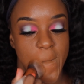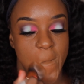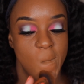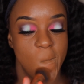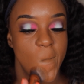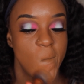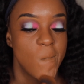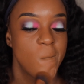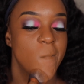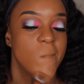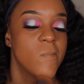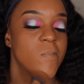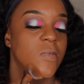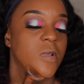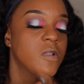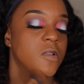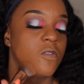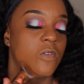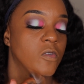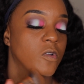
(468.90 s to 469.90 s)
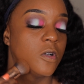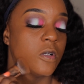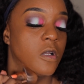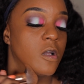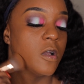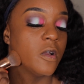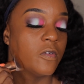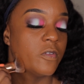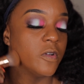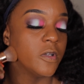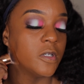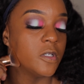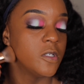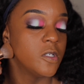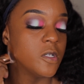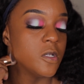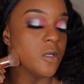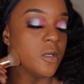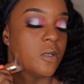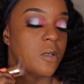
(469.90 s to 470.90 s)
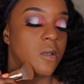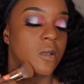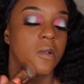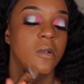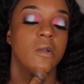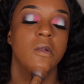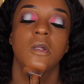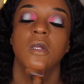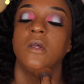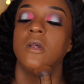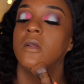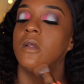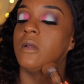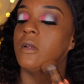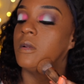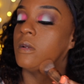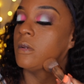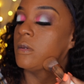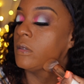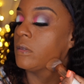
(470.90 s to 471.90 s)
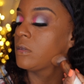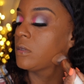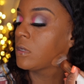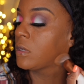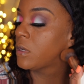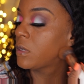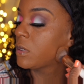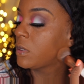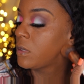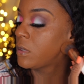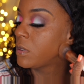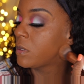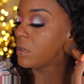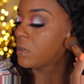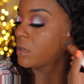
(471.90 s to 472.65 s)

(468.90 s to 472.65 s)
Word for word: Hmm, that's well coverage. Okay.